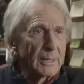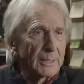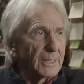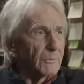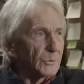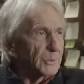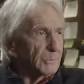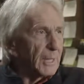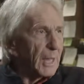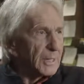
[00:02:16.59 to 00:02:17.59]
I could give you
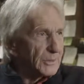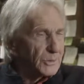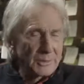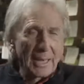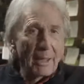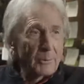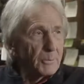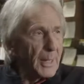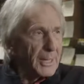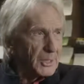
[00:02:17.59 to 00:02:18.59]
some guidance now
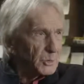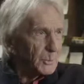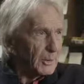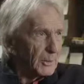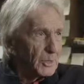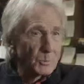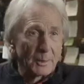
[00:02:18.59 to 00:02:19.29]
with my experience,